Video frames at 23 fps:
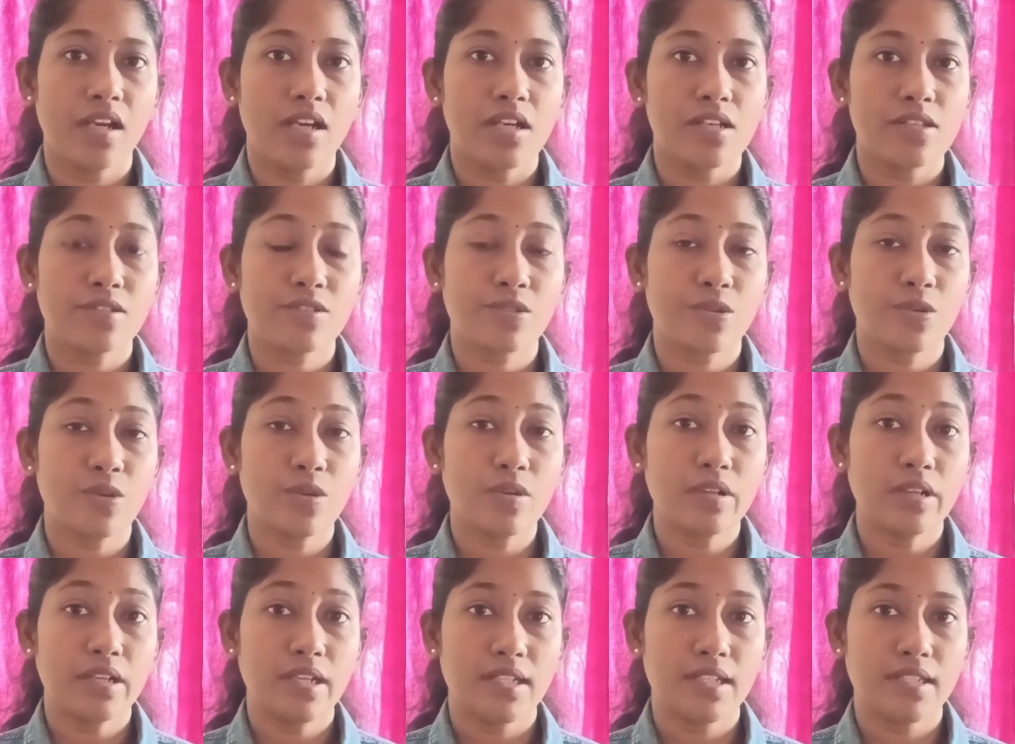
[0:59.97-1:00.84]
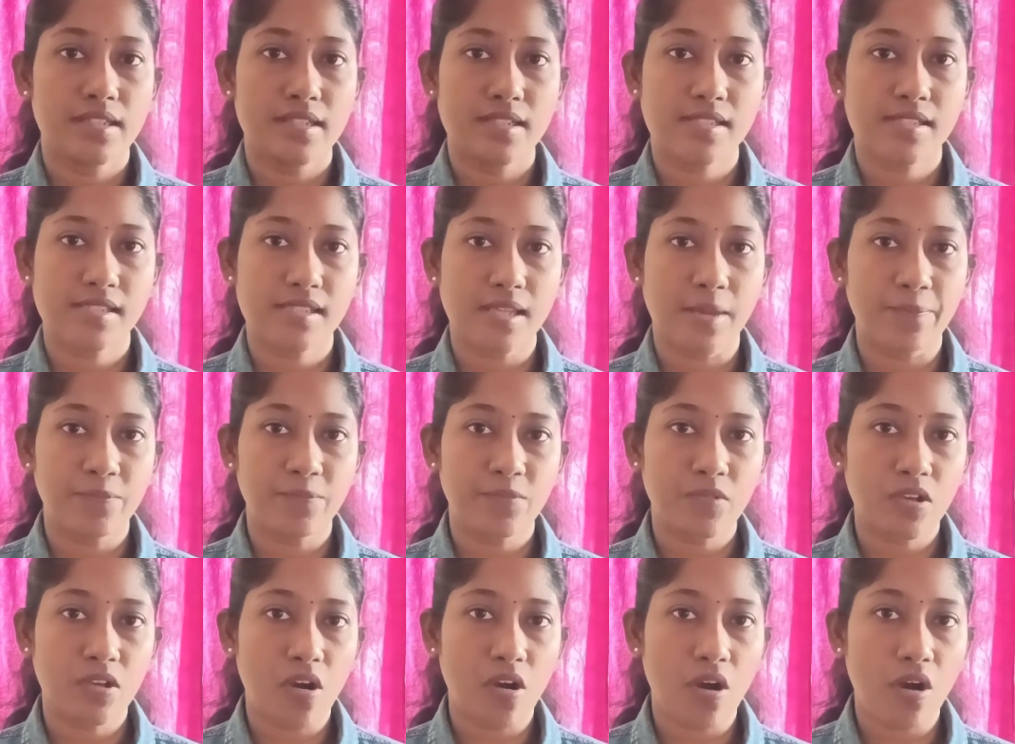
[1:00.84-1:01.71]
So the
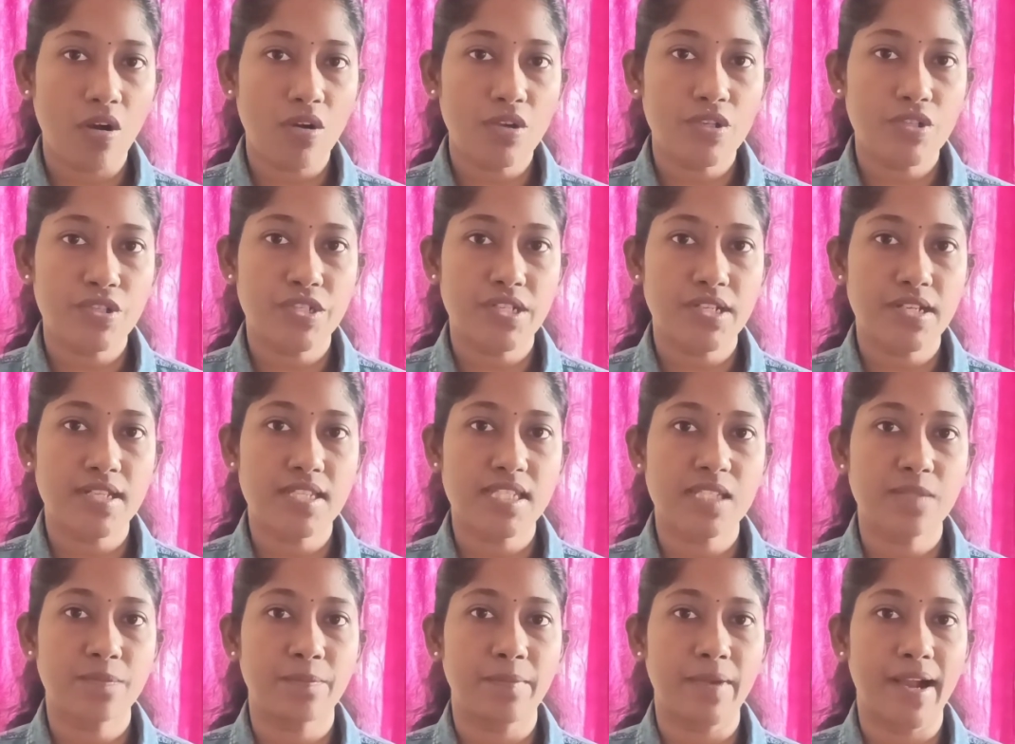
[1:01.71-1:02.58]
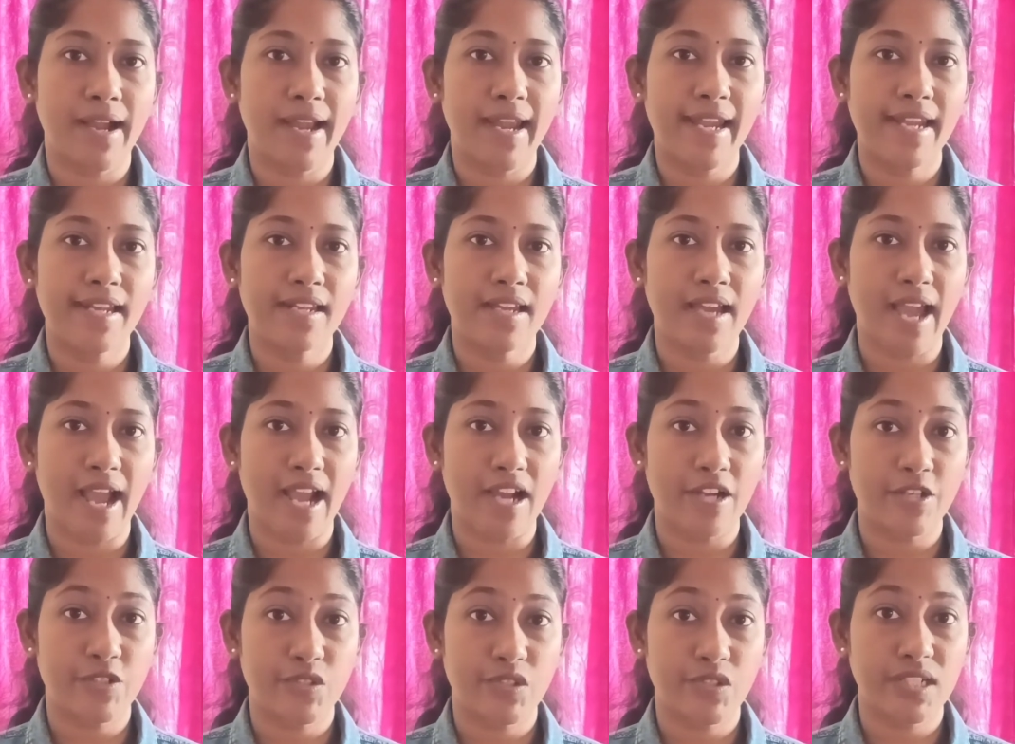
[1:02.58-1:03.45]
subconscious mind
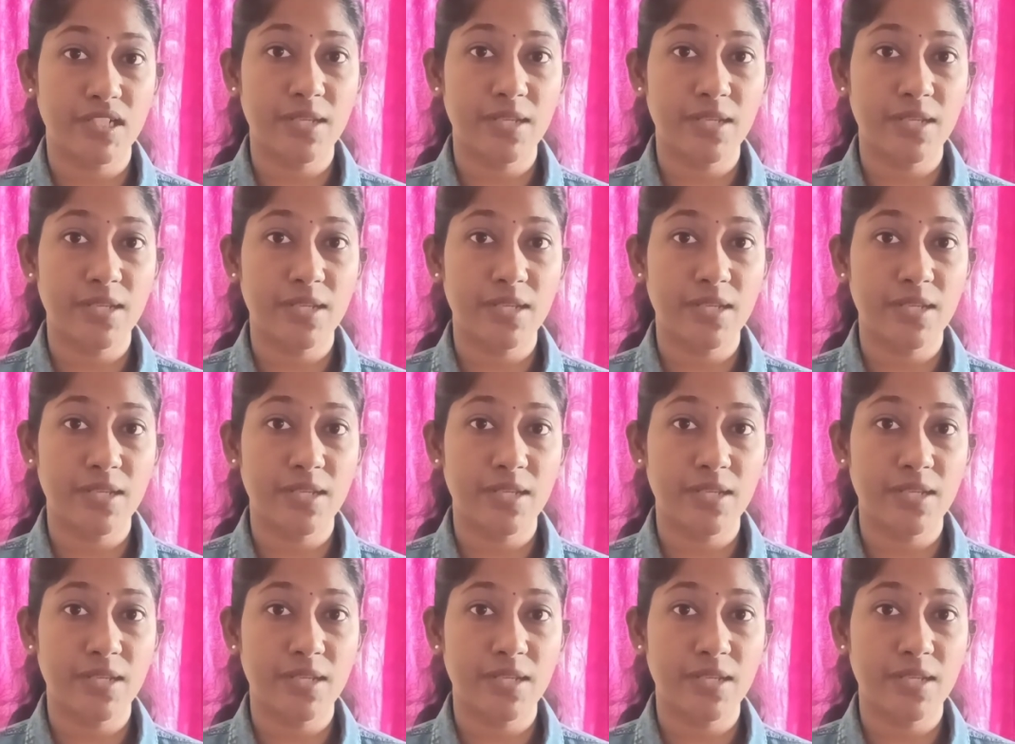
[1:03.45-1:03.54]
actually